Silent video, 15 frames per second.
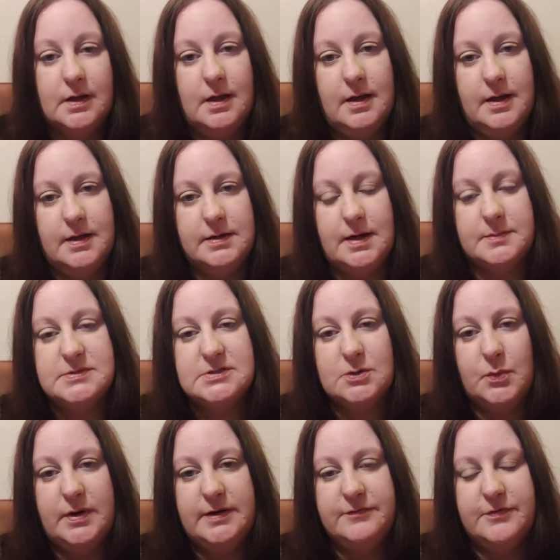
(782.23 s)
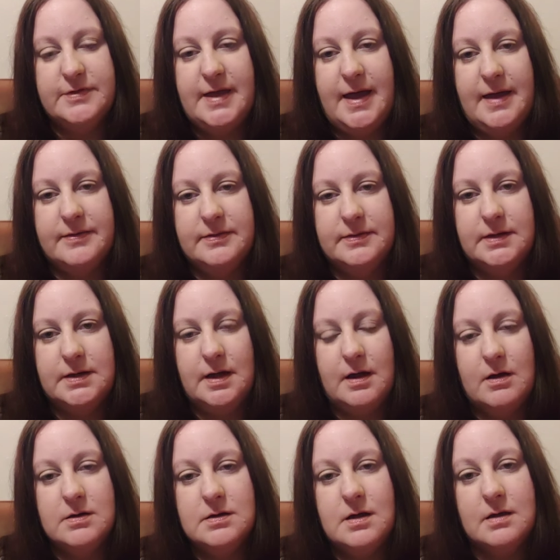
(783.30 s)
And I'm still waiting for that. And then
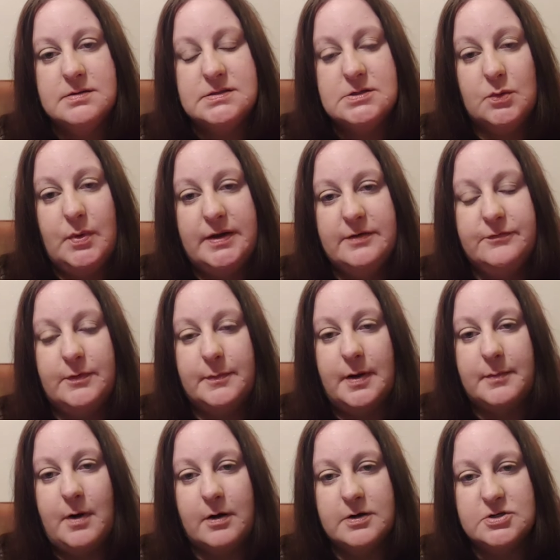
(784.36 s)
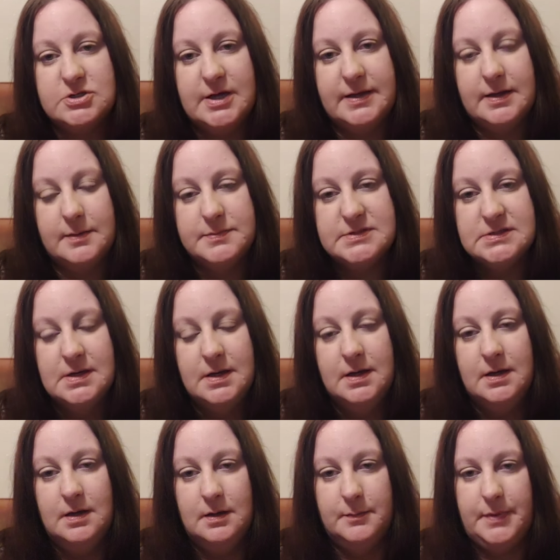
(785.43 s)
I'm still waiting for my Marc Jacobs
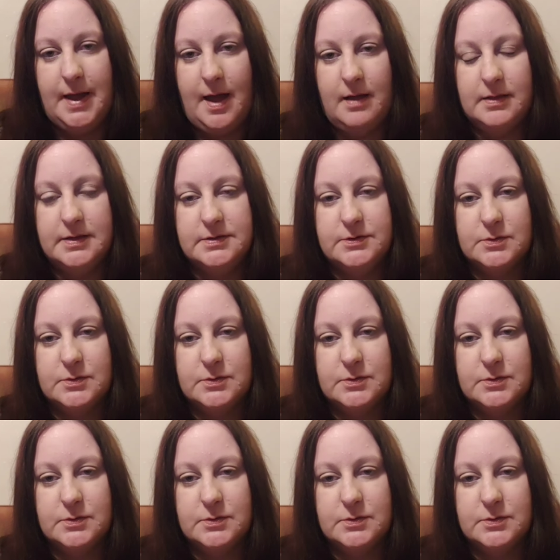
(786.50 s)
palette.